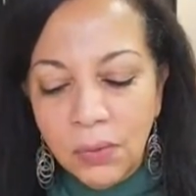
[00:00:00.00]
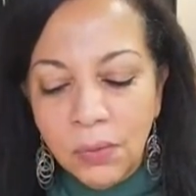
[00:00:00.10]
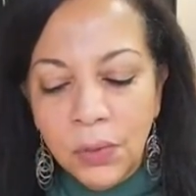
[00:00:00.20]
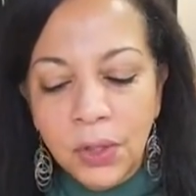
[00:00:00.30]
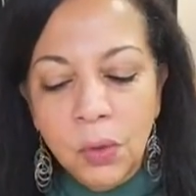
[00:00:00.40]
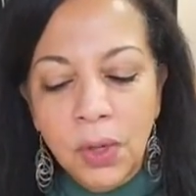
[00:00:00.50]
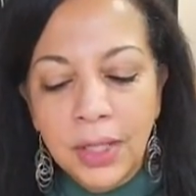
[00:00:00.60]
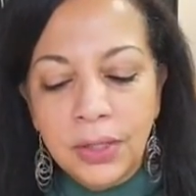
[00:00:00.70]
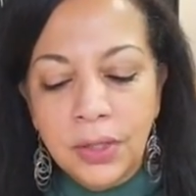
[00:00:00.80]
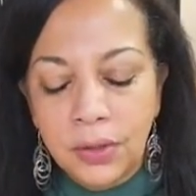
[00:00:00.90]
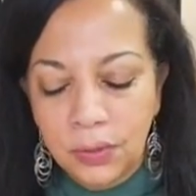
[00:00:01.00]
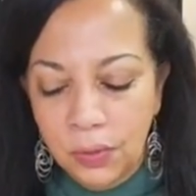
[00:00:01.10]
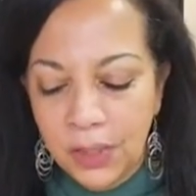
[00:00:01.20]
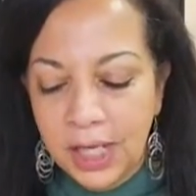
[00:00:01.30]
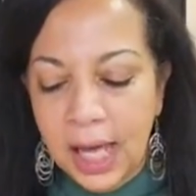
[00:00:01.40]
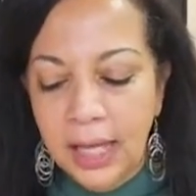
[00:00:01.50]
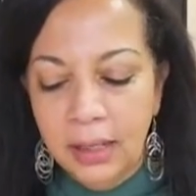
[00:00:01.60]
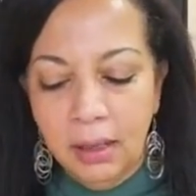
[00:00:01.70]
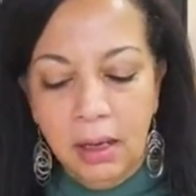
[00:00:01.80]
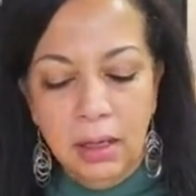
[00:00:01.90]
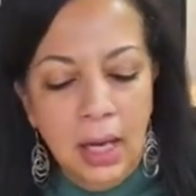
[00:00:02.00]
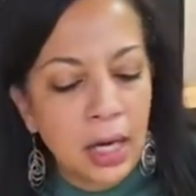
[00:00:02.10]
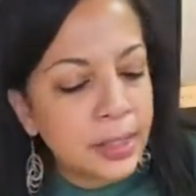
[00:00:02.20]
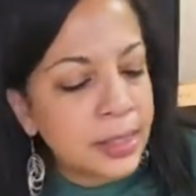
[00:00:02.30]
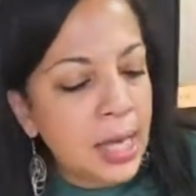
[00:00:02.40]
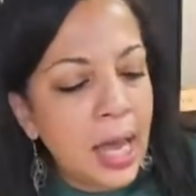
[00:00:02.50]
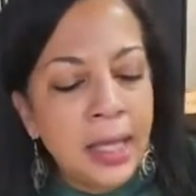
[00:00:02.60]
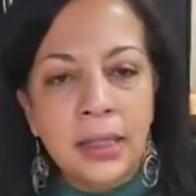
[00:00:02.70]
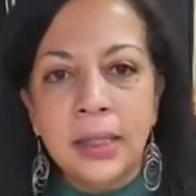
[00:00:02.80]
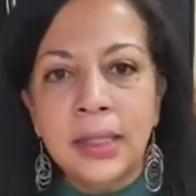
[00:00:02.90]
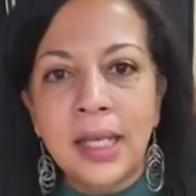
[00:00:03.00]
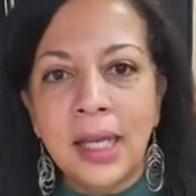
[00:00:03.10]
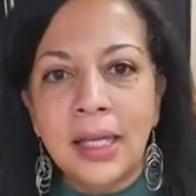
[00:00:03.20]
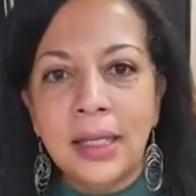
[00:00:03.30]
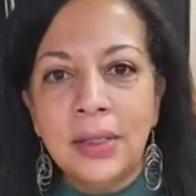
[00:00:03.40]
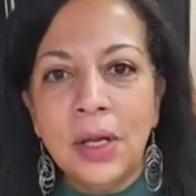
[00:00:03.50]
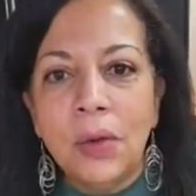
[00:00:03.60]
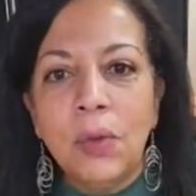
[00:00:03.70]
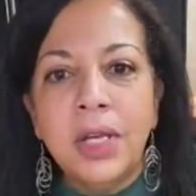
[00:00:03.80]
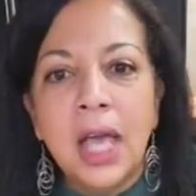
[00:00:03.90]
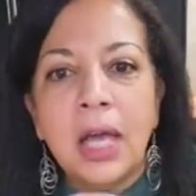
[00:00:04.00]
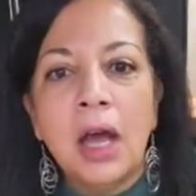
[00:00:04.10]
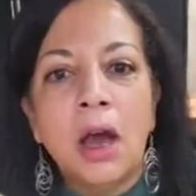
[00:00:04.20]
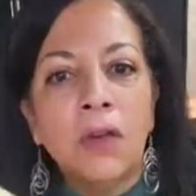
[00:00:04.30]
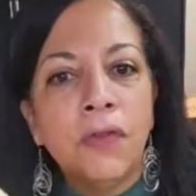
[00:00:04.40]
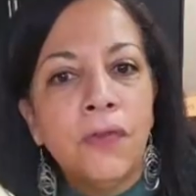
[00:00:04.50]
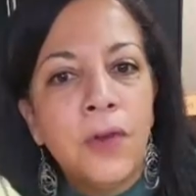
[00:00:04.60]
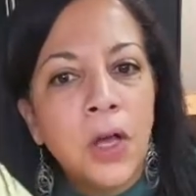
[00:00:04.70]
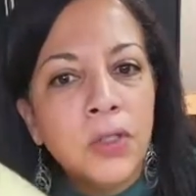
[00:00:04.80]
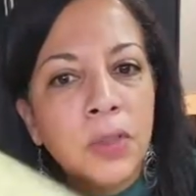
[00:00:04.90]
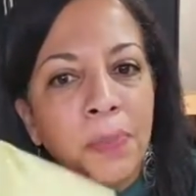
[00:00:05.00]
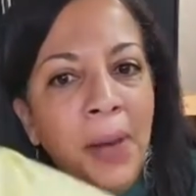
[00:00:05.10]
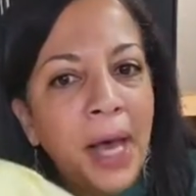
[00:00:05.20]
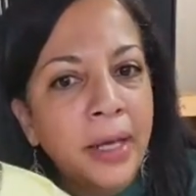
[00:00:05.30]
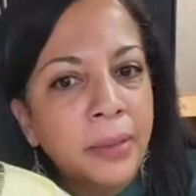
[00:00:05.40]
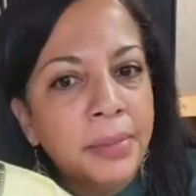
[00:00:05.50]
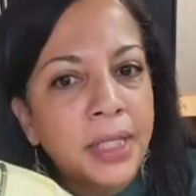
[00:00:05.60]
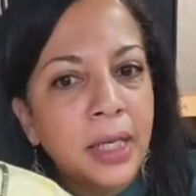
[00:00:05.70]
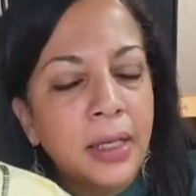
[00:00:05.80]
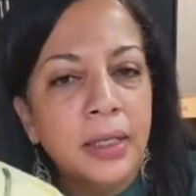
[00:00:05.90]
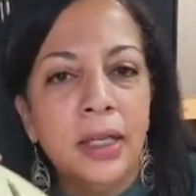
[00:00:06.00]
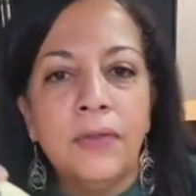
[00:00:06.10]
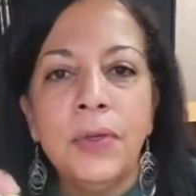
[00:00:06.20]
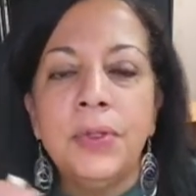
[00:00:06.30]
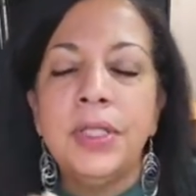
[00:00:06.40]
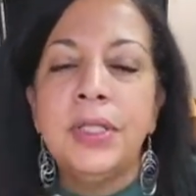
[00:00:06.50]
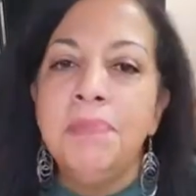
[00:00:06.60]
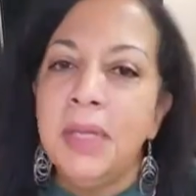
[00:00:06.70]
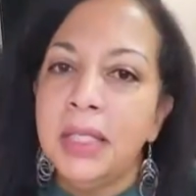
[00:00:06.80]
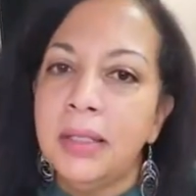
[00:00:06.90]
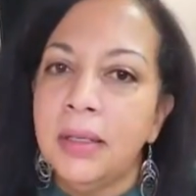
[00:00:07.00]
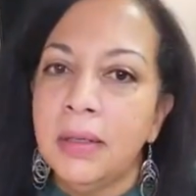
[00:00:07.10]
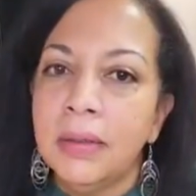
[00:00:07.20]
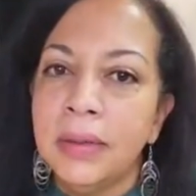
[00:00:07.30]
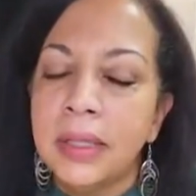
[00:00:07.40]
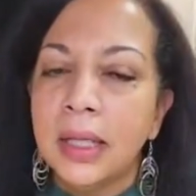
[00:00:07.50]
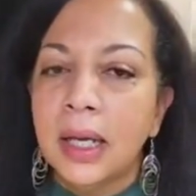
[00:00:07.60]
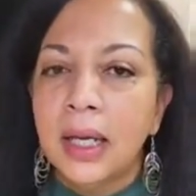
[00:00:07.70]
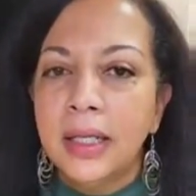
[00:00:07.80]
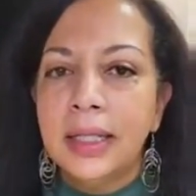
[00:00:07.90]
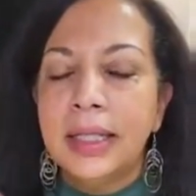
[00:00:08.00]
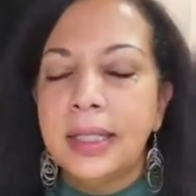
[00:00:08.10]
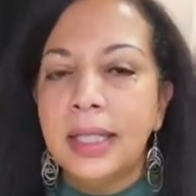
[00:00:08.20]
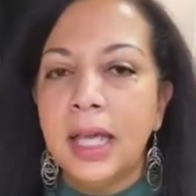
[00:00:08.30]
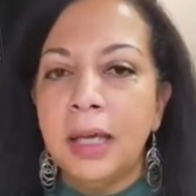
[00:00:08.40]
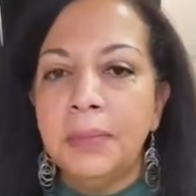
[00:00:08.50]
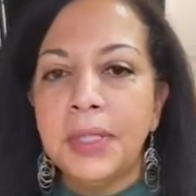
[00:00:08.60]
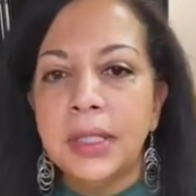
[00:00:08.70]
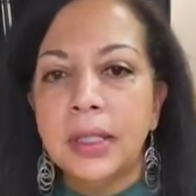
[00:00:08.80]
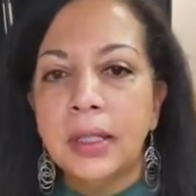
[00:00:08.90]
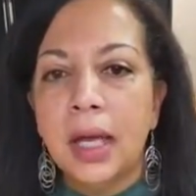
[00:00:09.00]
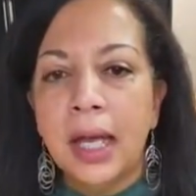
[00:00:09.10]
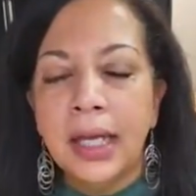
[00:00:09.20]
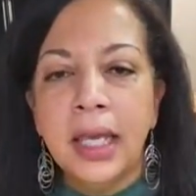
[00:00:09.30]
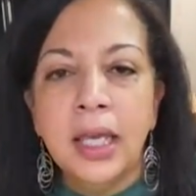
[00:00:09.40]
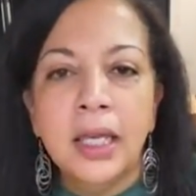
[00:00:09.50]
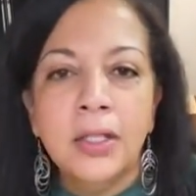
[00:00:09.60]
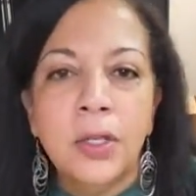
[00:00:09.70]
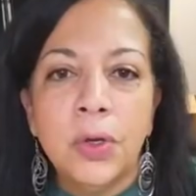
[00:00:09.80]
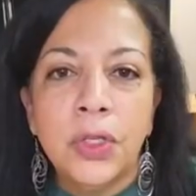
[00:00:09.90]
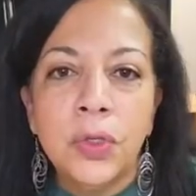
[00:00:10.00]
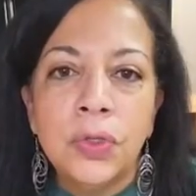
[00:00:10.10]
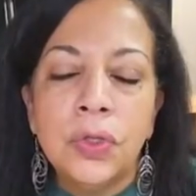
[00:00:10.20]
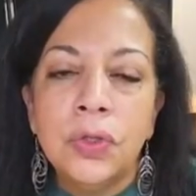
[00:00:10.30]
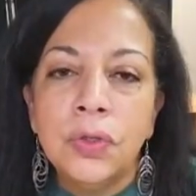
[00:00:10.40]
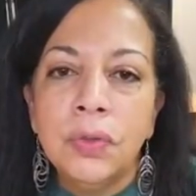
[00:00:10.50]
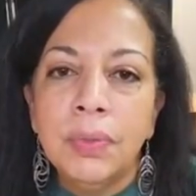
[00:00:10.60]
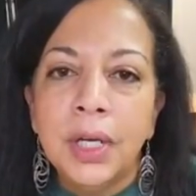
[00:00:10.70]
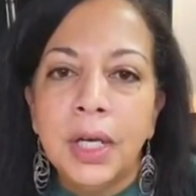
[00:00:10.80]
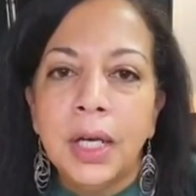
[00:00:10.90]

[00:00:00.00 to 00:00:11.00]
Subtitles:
we got our sides done. We got our false bottom done. If you missed those steps, again, go to YouTube,